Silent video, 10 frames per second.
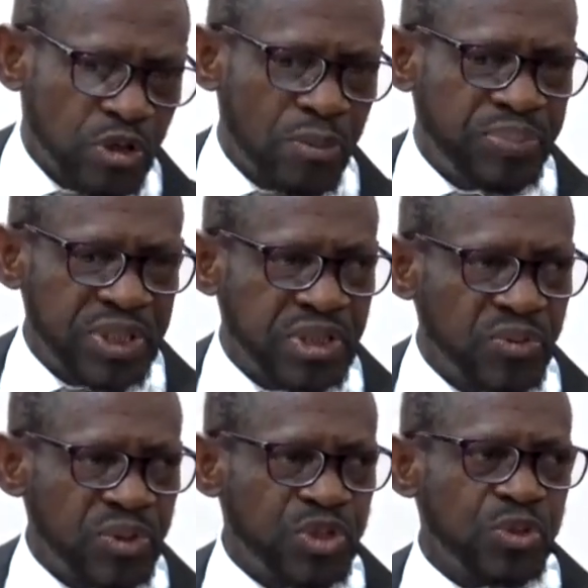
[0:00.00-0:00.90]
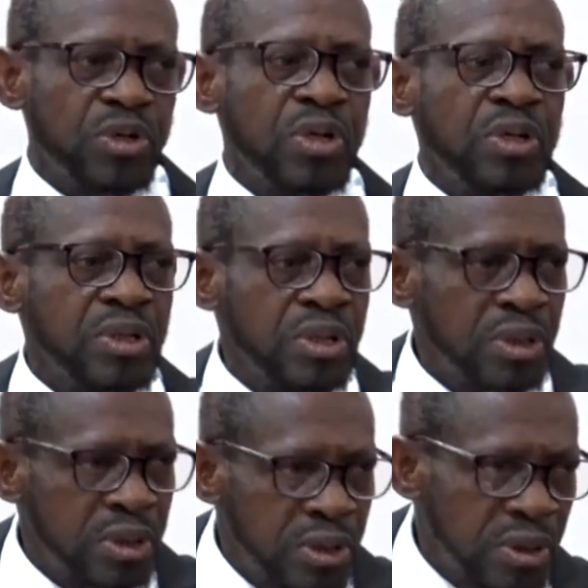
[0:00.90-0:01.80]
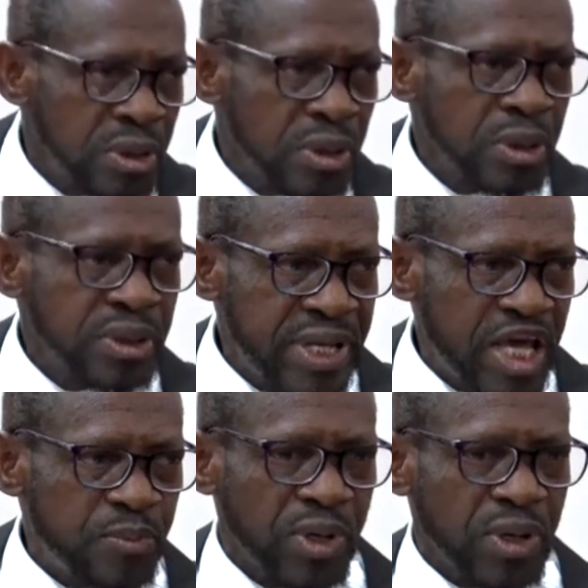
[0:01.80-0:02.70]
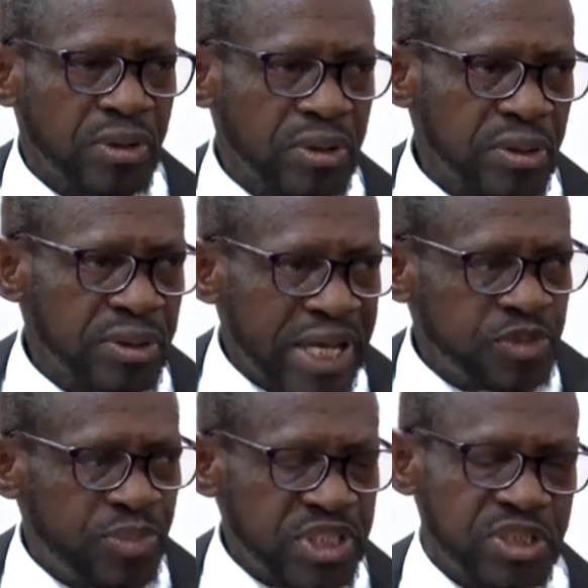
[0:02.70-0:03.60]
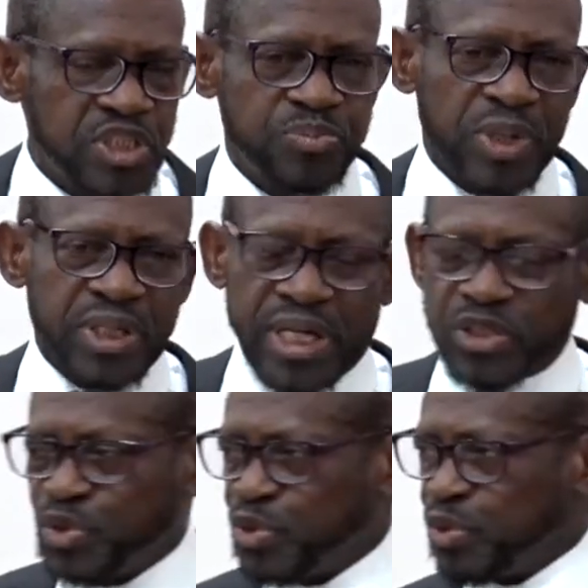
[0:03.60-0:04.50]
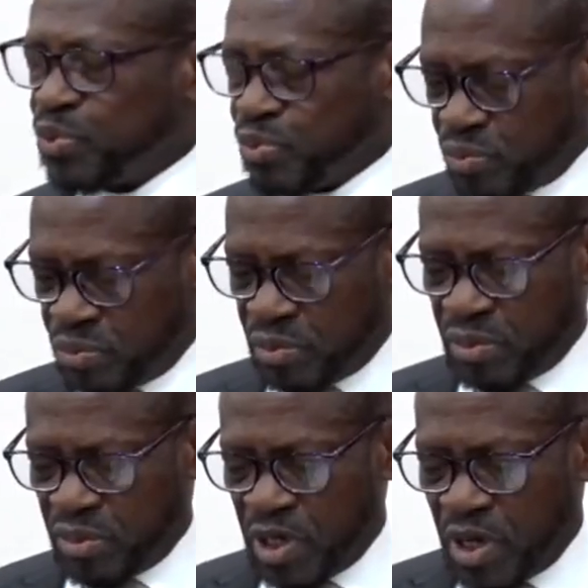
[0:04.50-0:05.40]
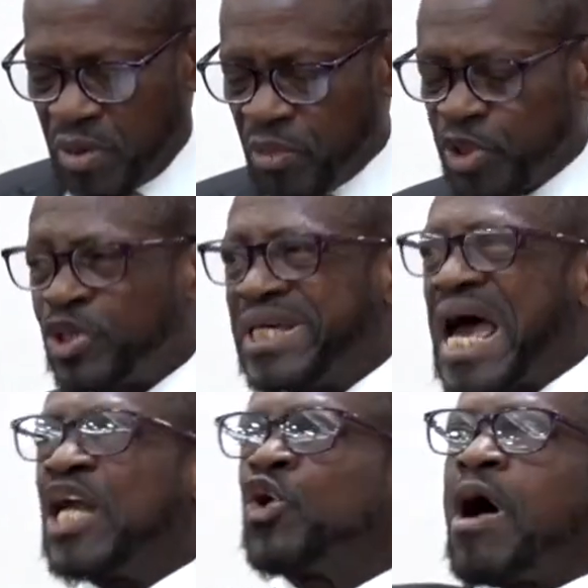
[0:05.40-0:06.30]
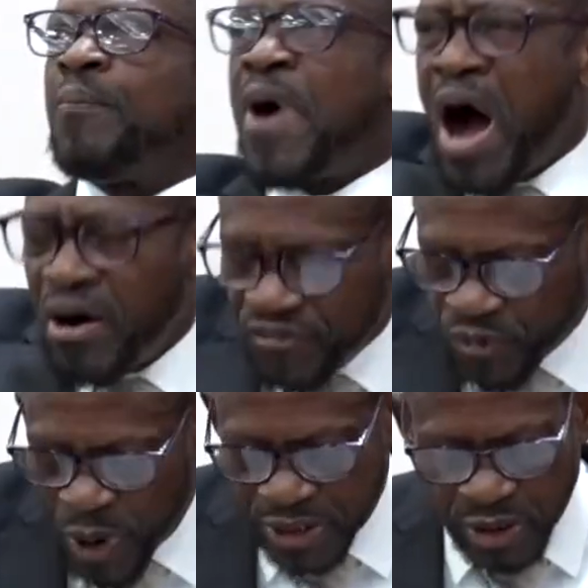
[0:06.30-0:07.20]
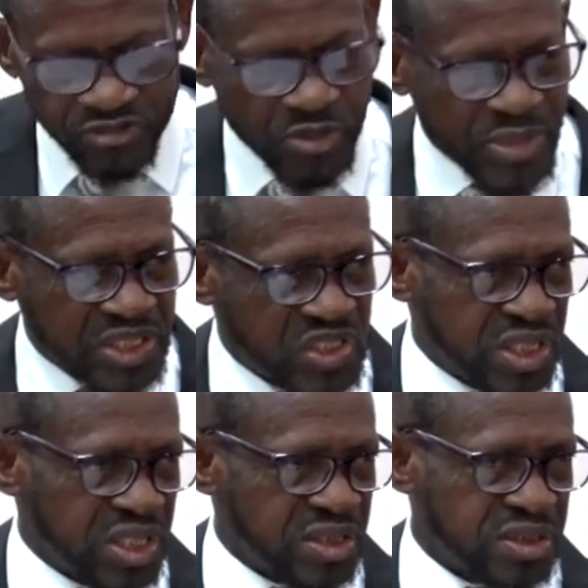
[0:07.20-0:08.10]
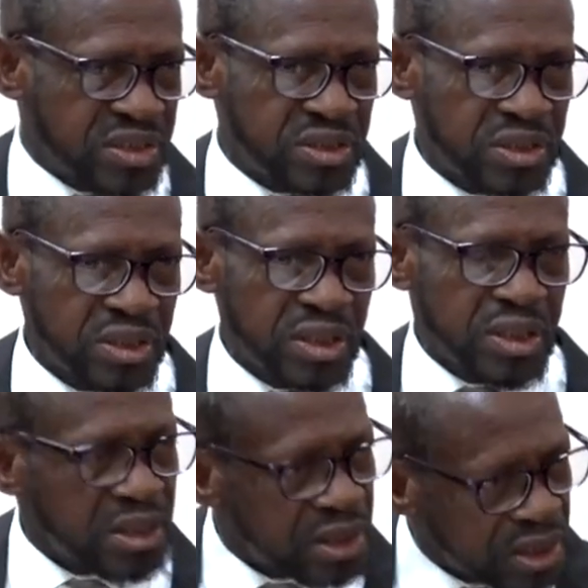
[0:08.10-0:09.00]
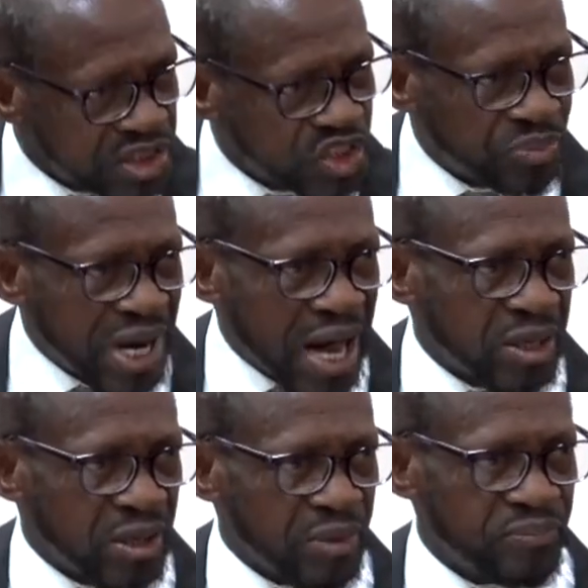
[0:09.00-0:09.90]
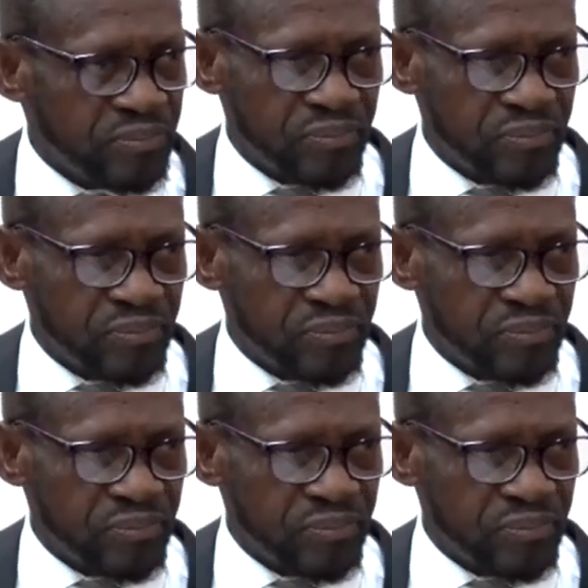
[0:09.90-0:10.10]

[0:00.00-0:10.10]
you're competing with your neighbor, next businessman next to you. But you can't go above what the government says is the markup.